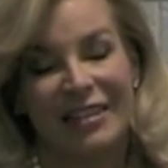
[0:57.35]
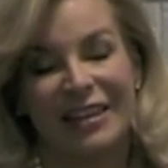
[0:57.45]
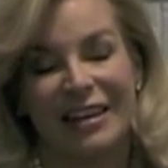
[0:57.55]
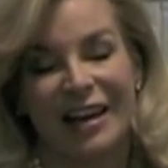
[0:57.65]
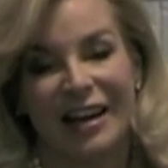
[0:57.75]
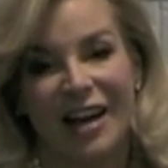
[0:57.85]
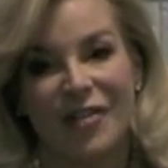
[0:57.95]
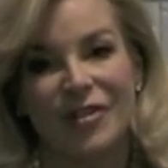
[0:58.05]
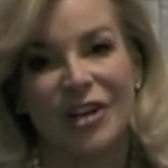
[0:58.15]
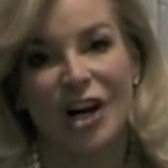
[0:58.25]
the uh,
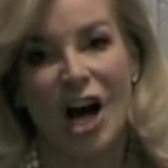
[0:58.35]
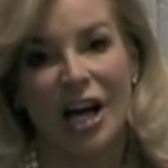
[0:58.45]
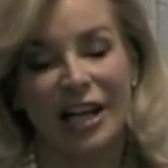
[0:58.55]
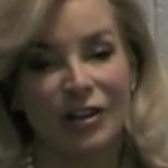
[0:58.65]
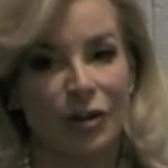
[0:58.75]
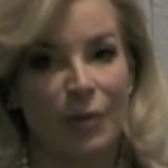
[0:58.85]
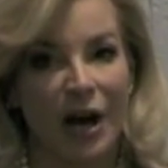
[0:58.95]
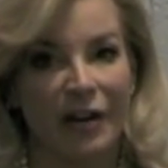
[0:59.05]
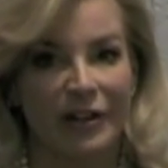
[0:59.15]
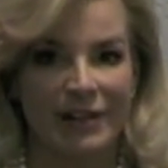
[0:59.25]
comforter on, in your
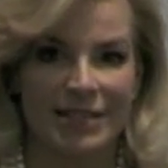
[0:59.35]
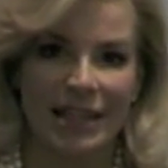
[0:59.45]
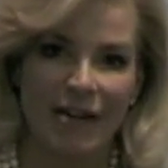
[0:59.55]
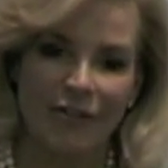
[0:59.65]
model gives it that